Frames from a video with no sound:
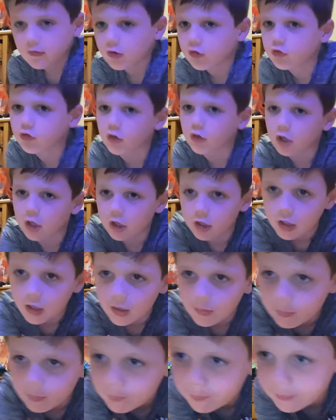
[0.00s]
Sorry,
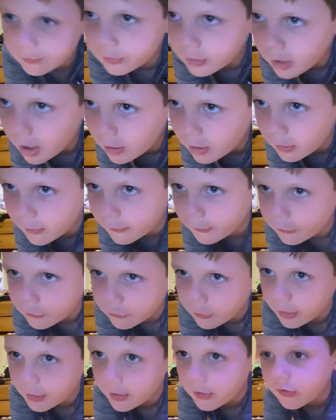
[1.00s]
I'm got a little
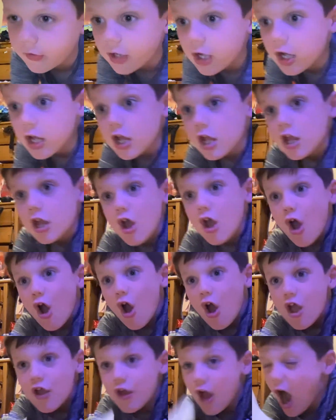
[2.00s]
excited.
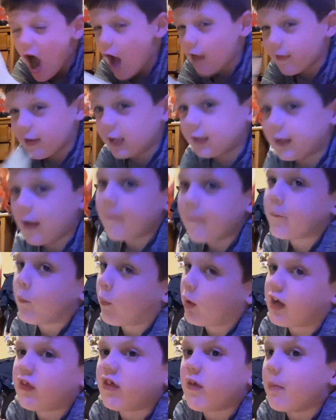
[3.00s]
Like
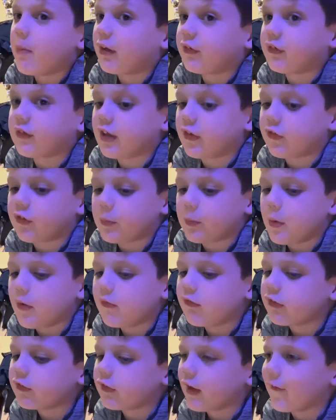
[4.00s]
one of the best Disney
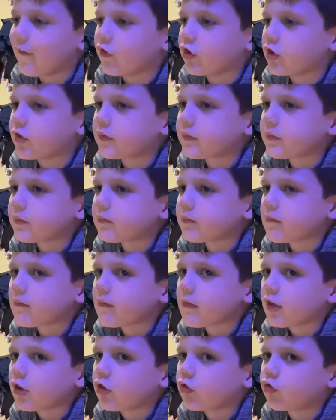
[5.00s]
movies ever,
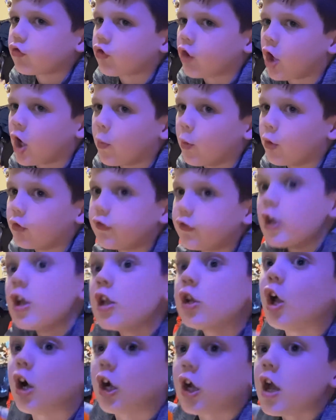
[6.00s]
Star Wars.
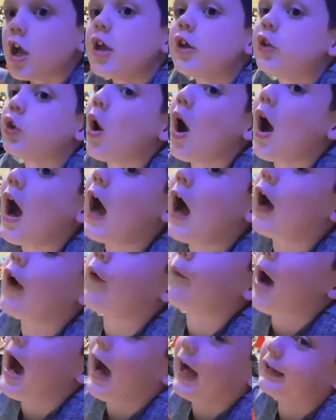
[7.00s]
Look, you know
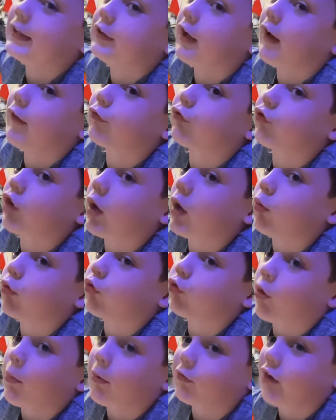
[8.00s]
how I love Star Wars
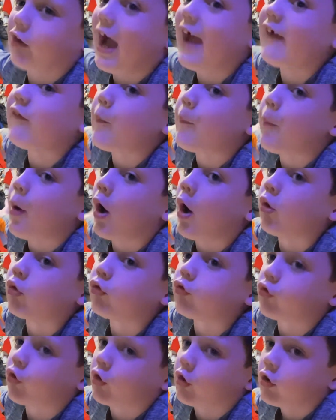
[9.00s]
so much. I have a
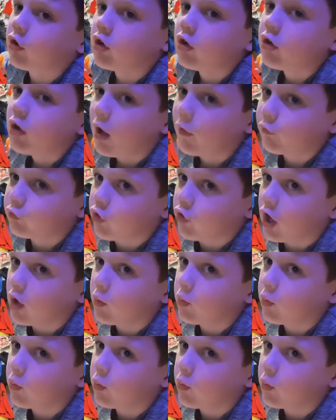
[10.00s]
poster of Star